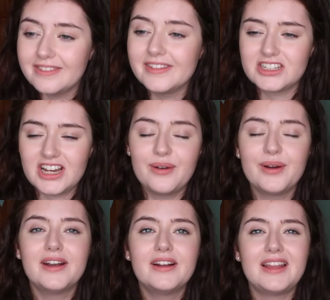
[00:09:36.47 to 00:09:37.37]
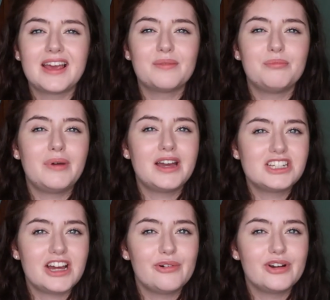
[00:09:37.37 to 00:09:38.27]
in the shower like my
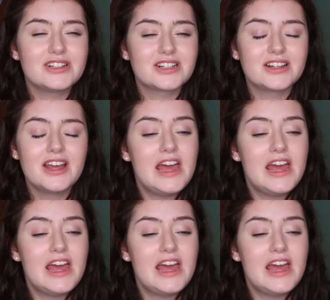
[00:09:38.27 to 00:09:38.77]
shower is